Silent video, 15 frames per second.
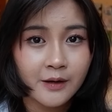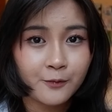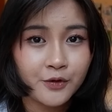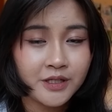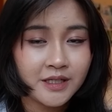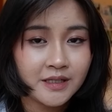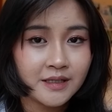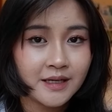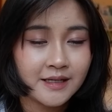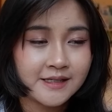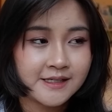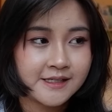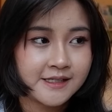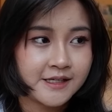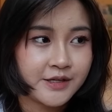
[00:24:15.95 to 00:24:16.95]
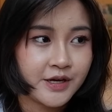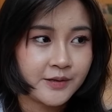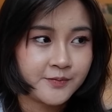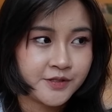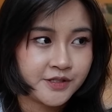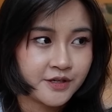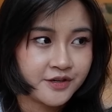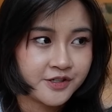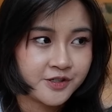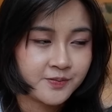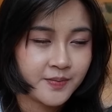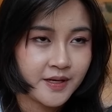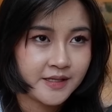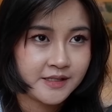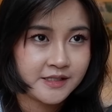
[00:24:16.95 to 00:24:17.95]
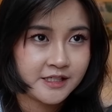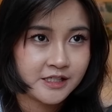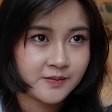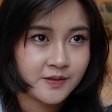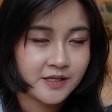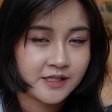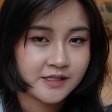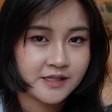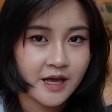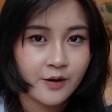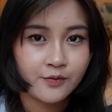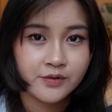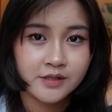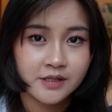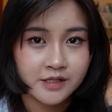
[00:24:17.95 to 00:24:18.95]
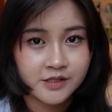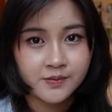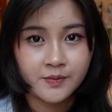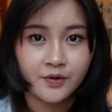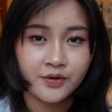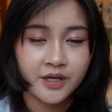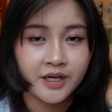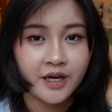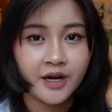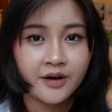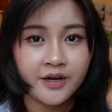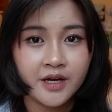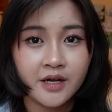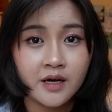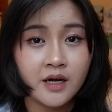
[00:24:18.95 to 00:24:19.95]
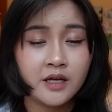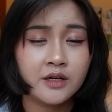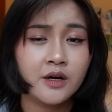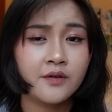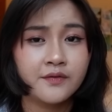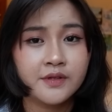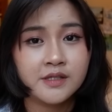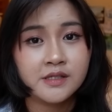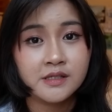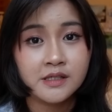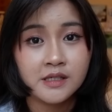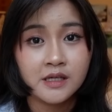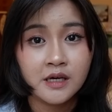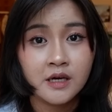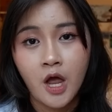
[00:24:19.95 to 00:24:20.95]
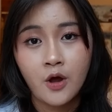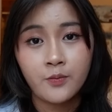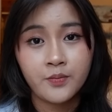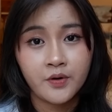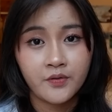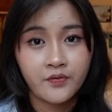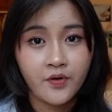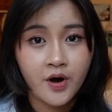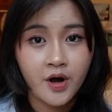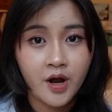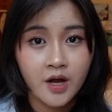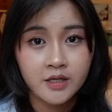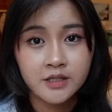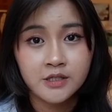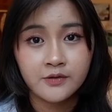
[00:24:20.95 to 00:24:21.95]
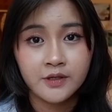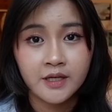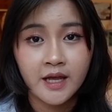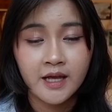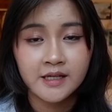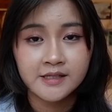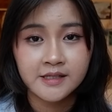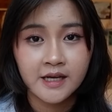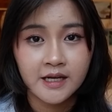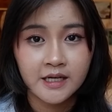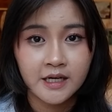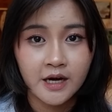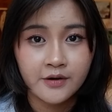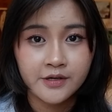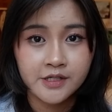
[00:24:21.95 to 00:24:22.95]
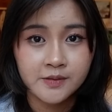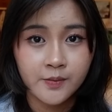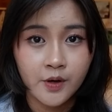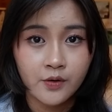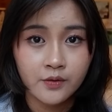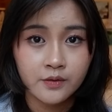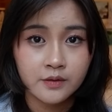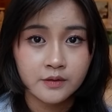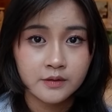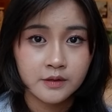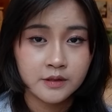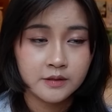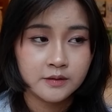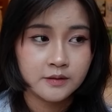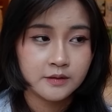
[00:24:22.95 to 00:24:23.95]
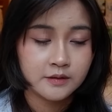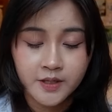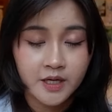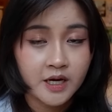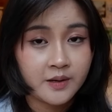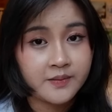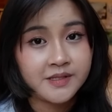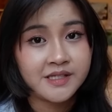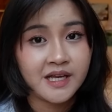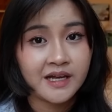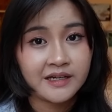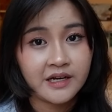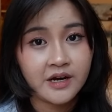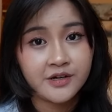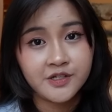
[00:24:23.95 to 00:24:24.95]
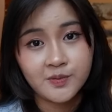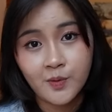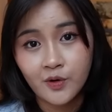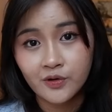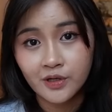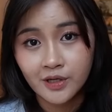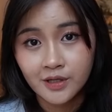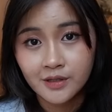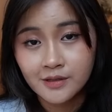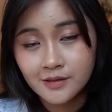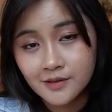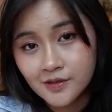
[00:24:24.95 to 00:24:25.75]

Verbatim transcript: We didn't get to see the upstairs space just because that was the smoking area, and obviously, I would prefer not to inhale secondary smoke and become a secondary smoker.